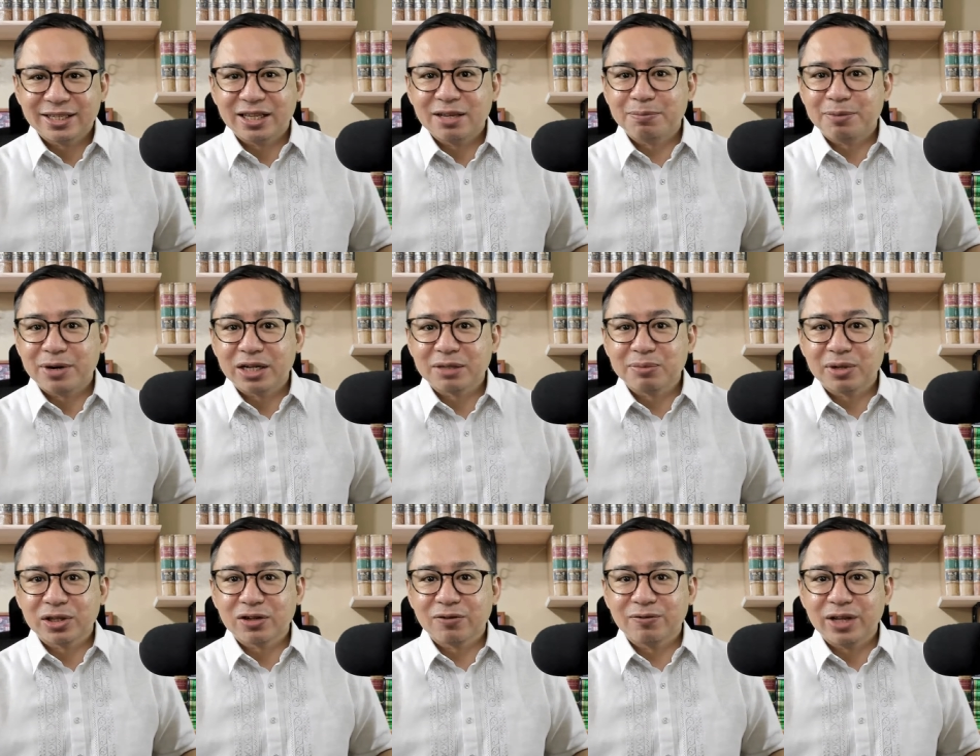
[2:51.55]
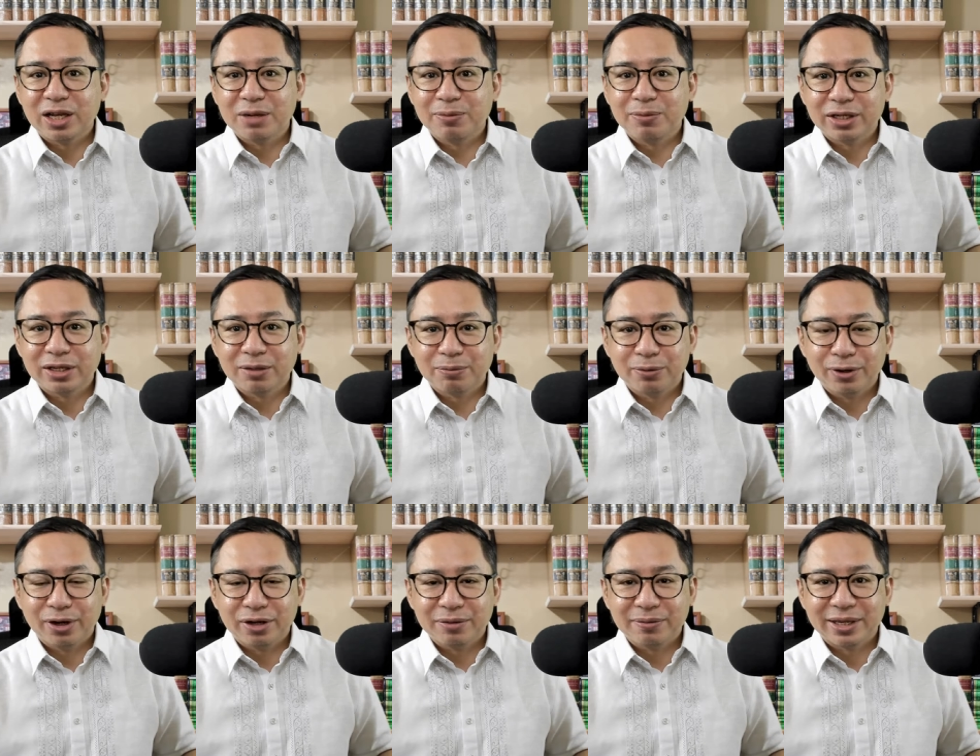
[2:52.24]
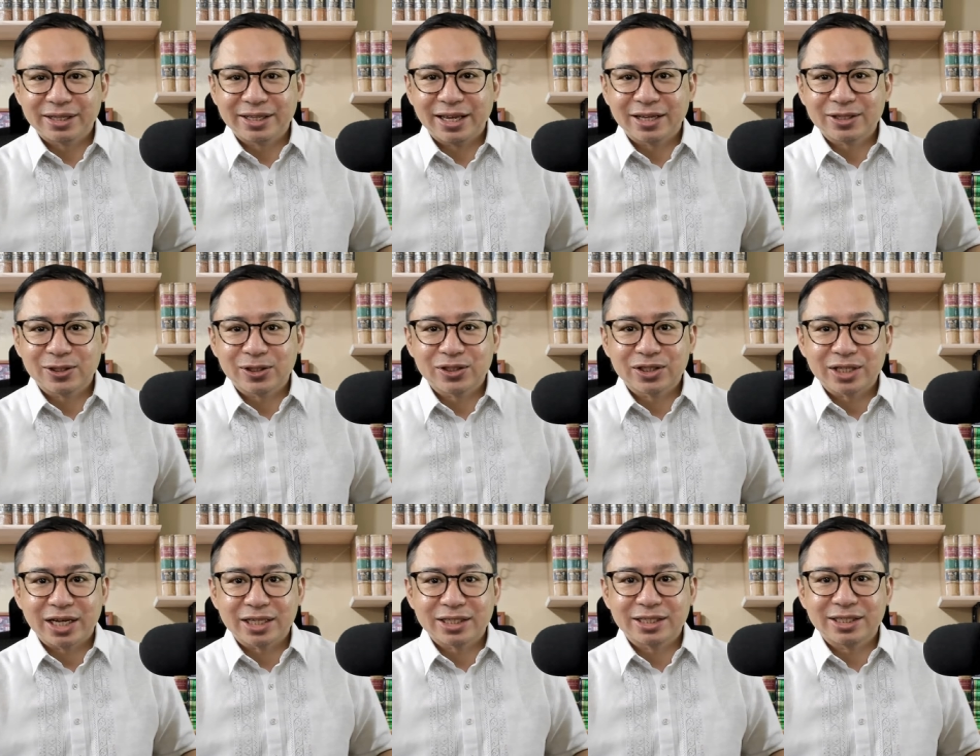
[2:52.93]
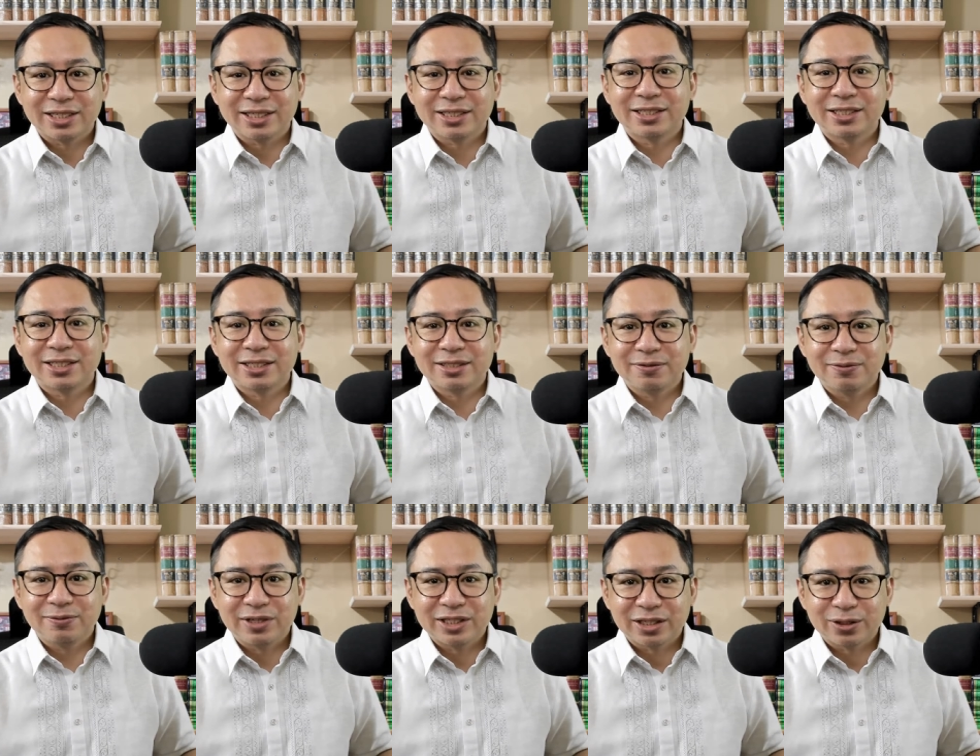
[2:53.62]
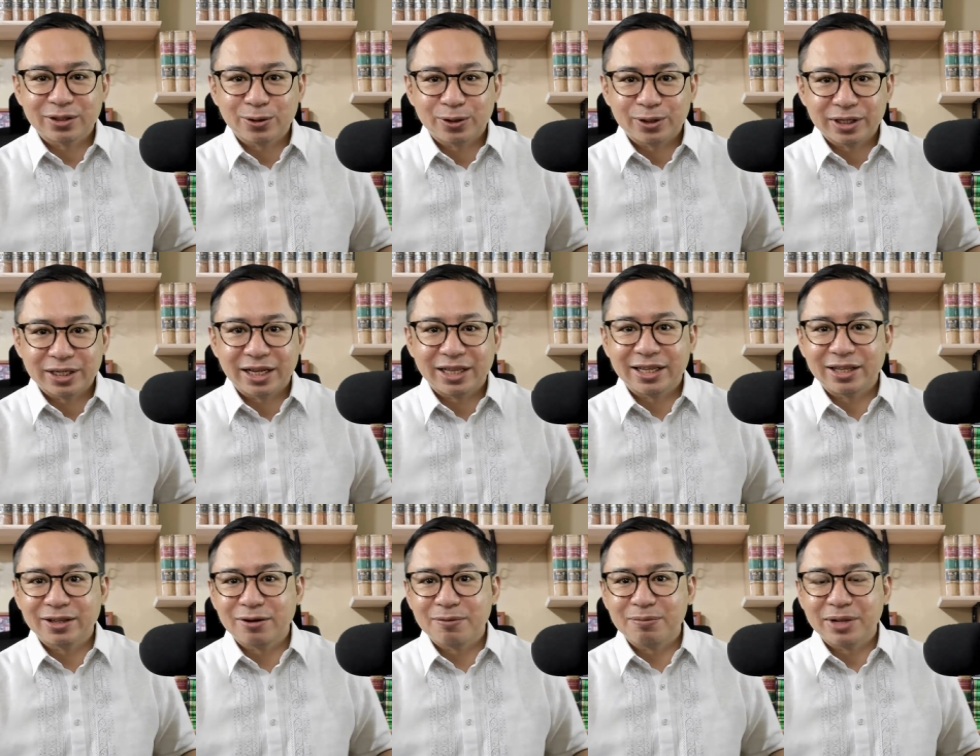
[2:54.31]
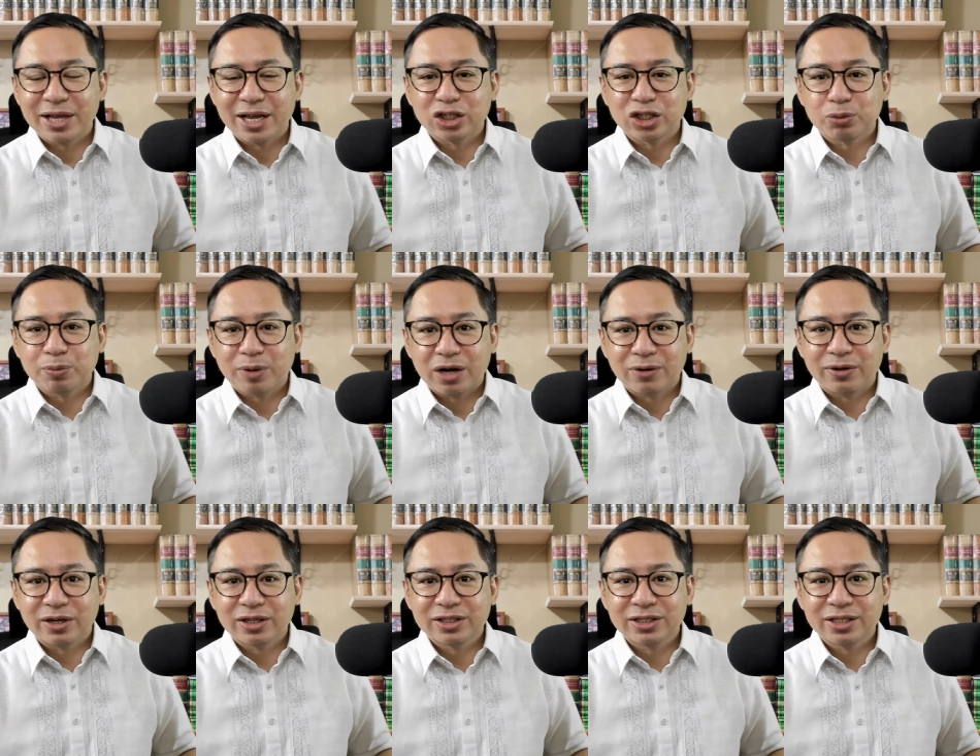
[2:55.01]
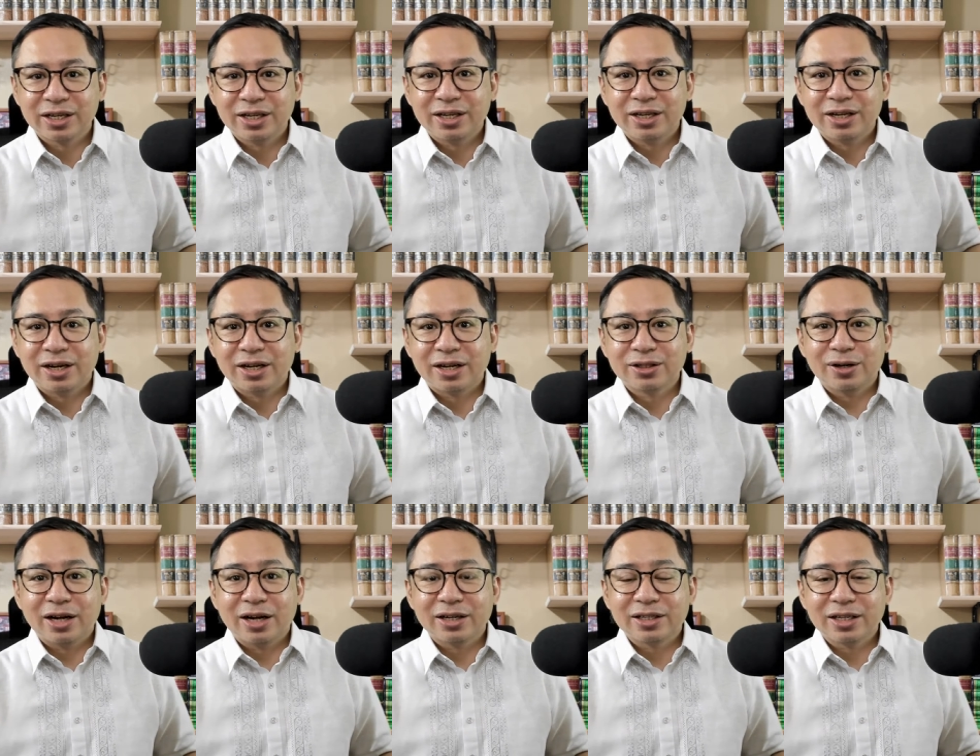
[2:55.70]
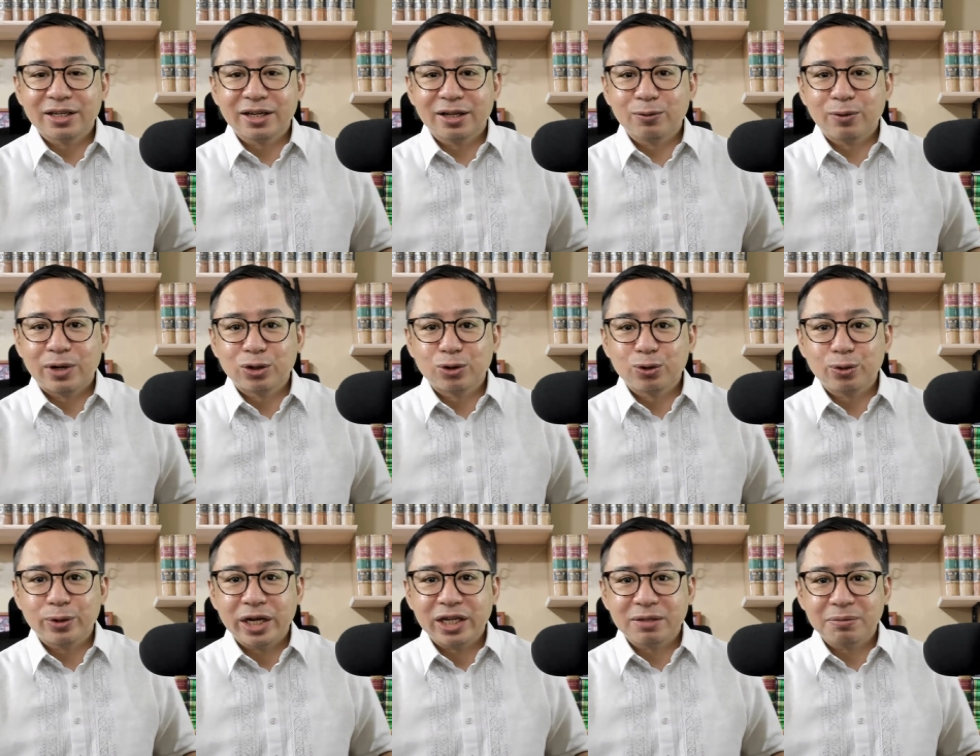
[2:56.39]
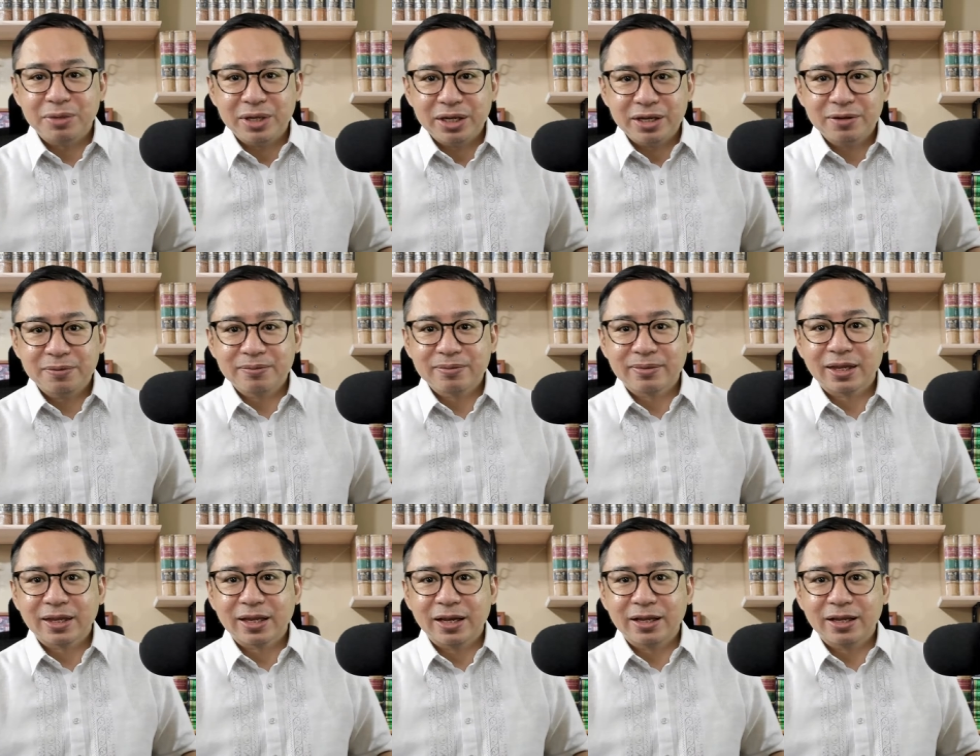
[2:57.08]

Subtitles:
the Department of Labor and Employment exercised its visitorial and compliance powers under Article 128B